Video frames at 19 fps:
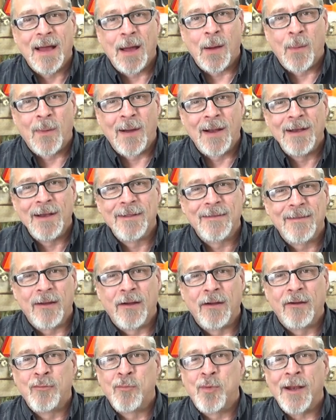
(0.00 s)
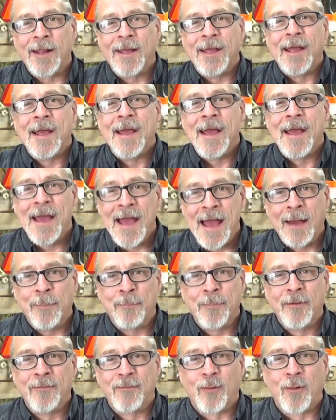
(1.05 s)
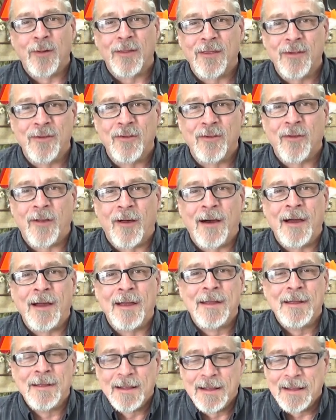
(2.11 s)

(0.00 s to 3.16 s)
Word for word: I wanted to tell everybody, happy 4th of July.